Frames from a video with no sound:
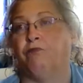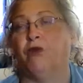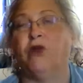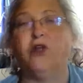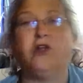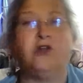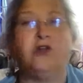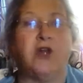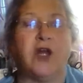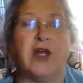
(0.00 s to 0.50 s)

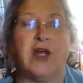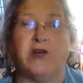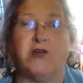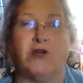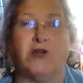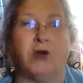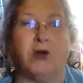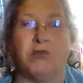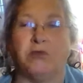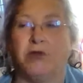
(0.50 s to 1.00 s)
it's just like a
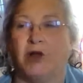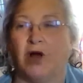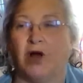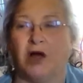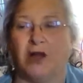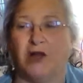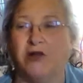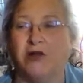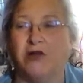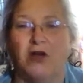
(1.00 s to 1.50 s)
drop
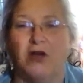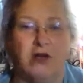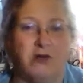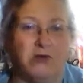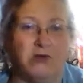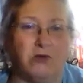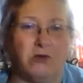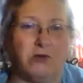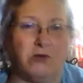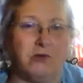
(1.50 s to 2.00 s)
cloth. You guys
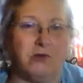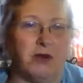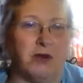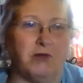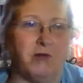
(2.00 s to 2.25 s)
know,